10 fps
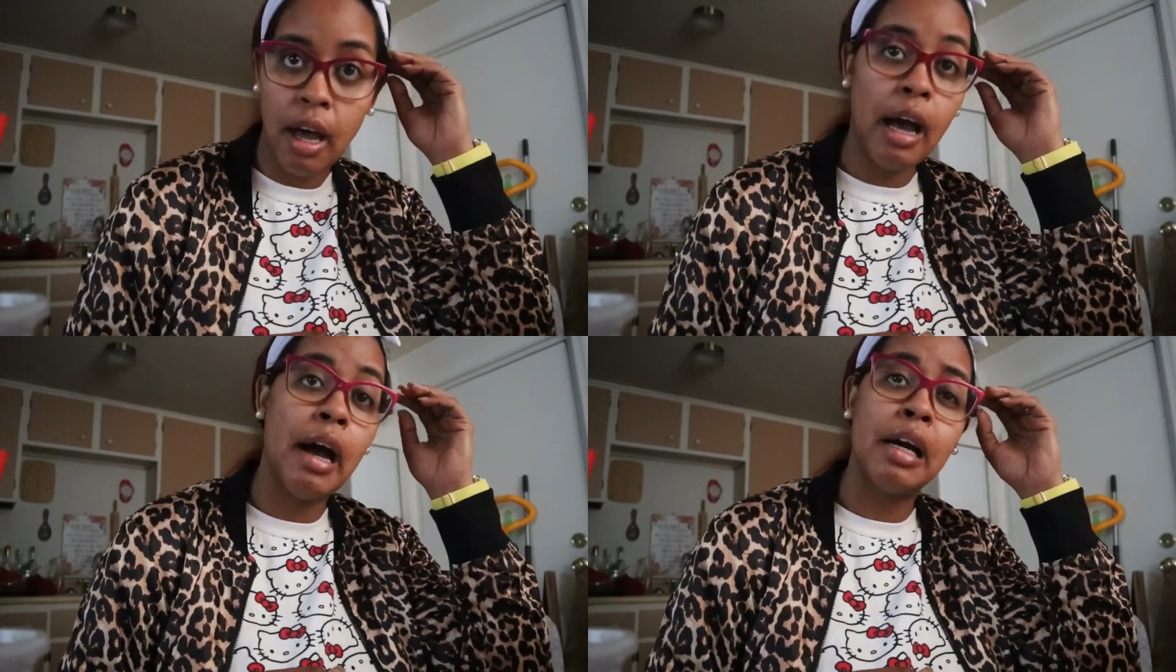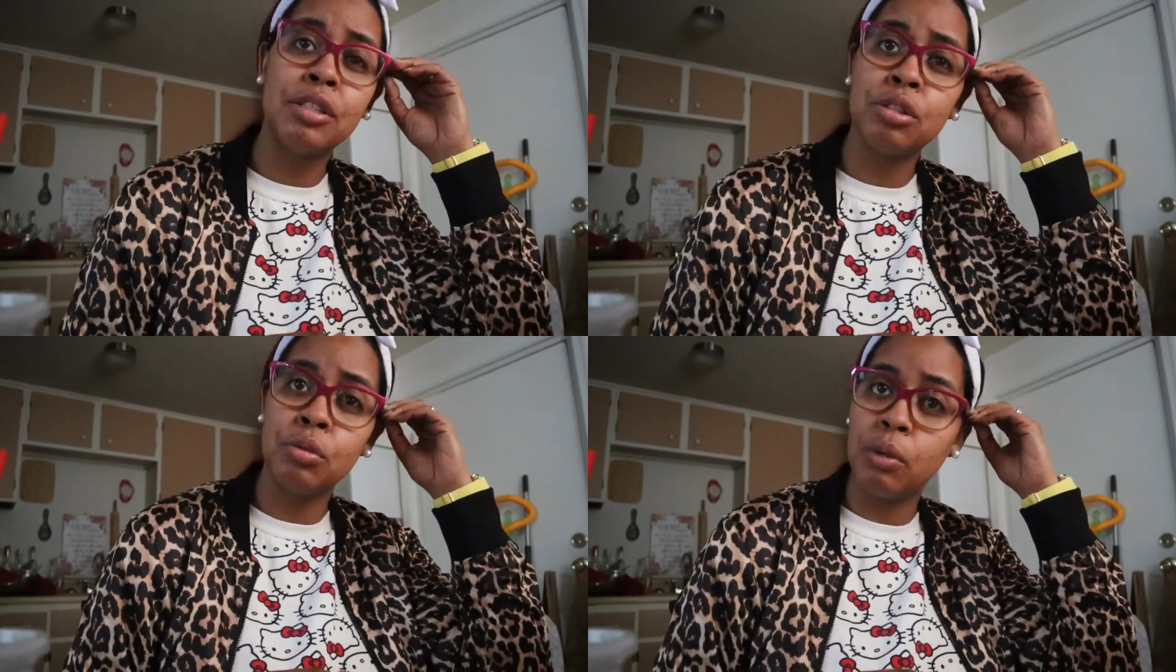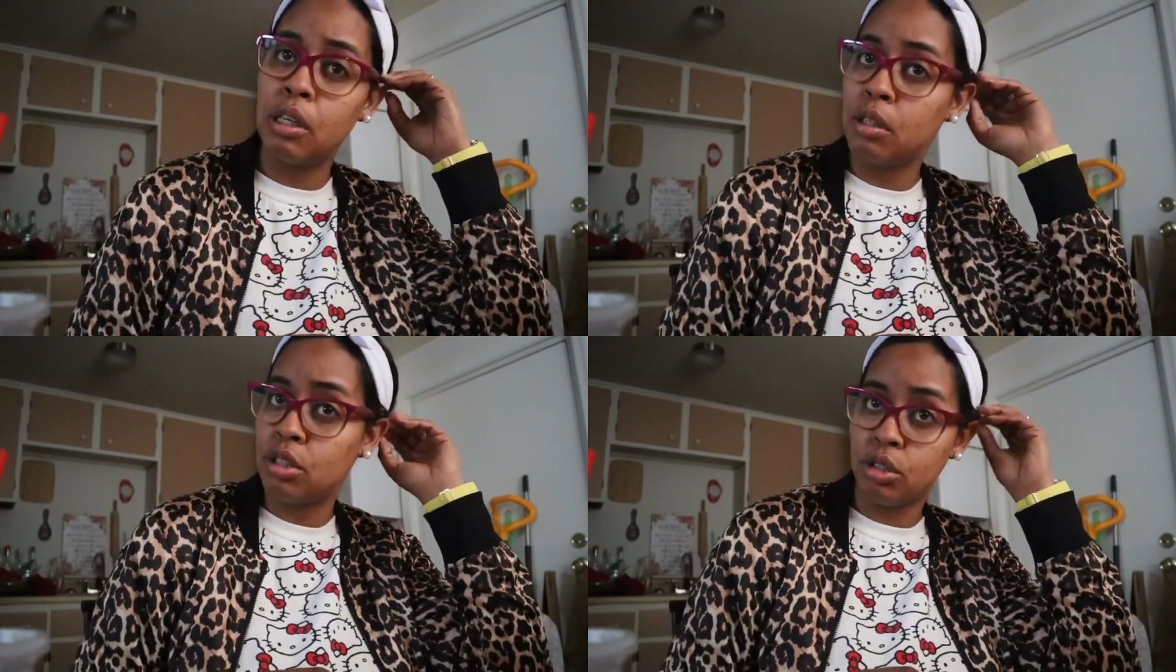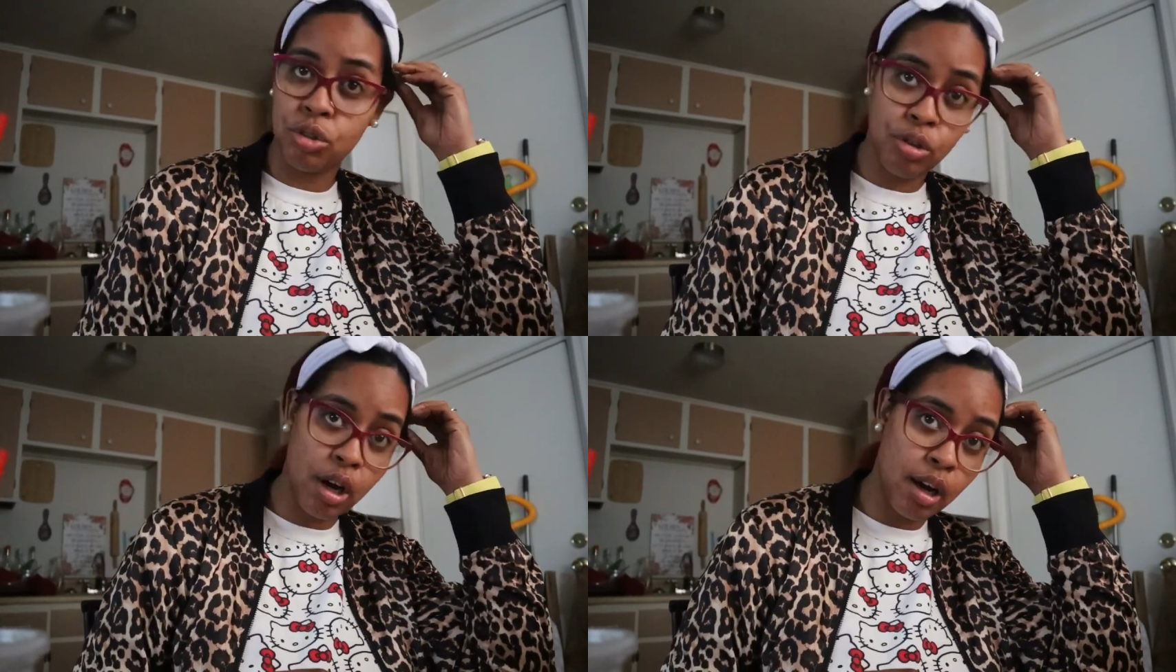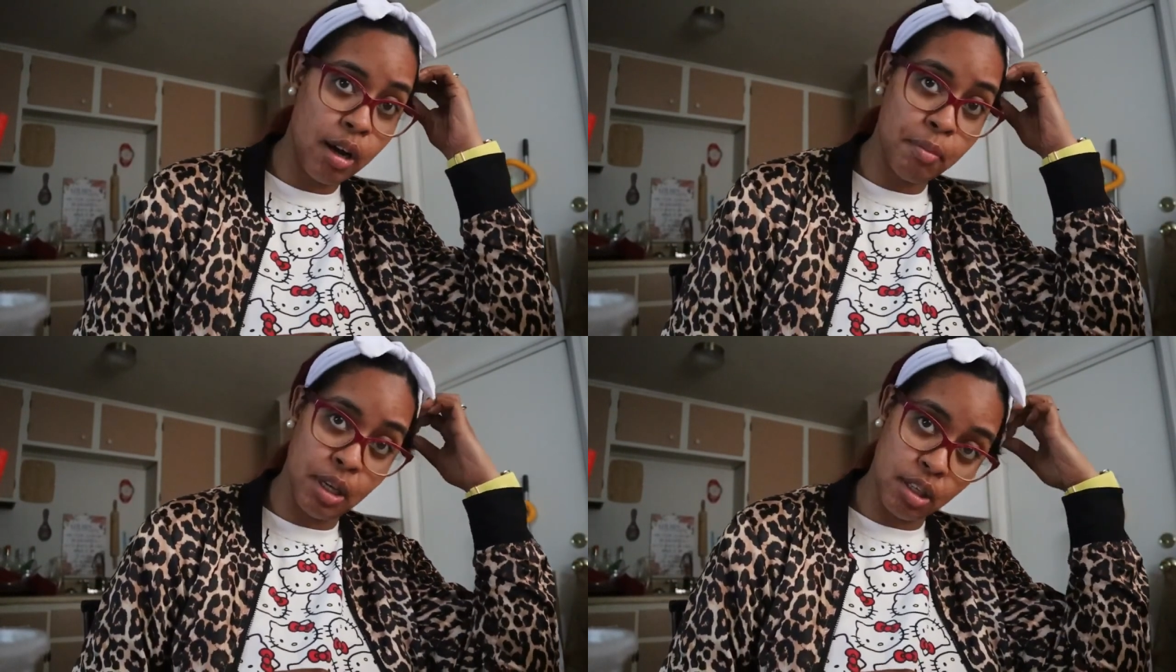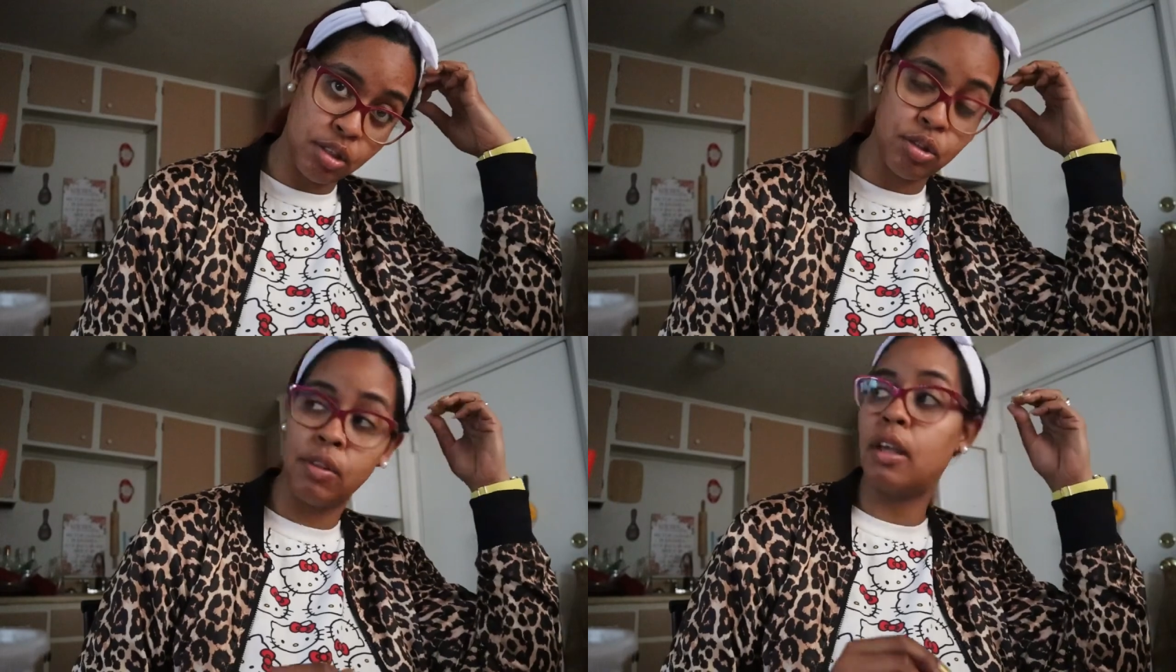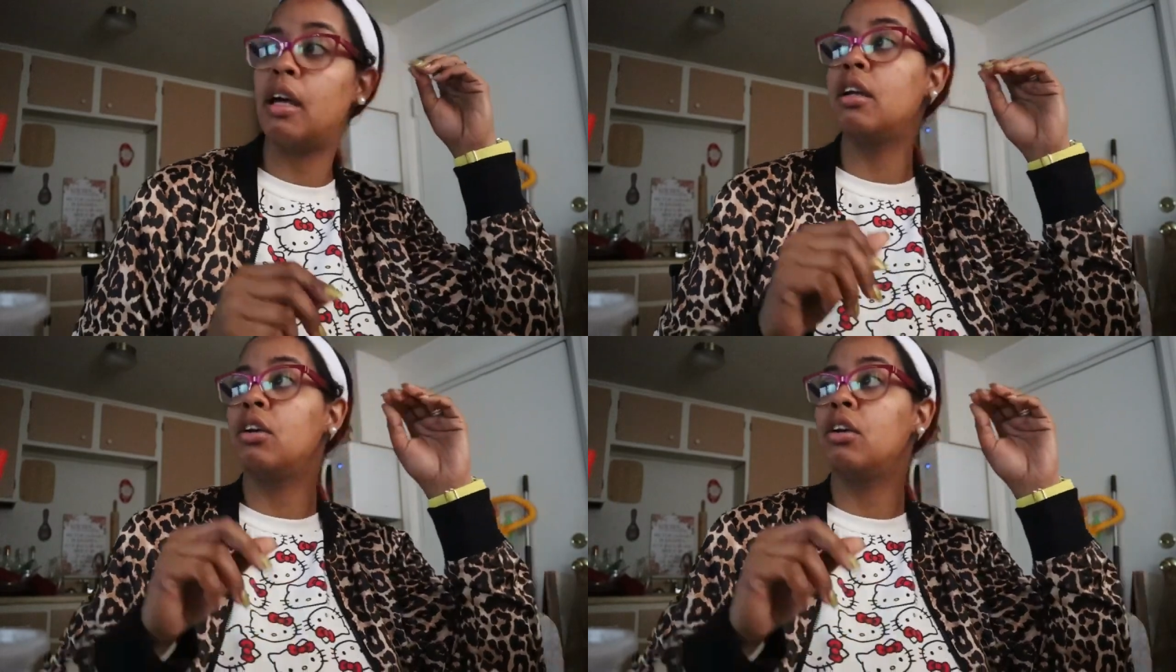I asked you when is the truck coming so that,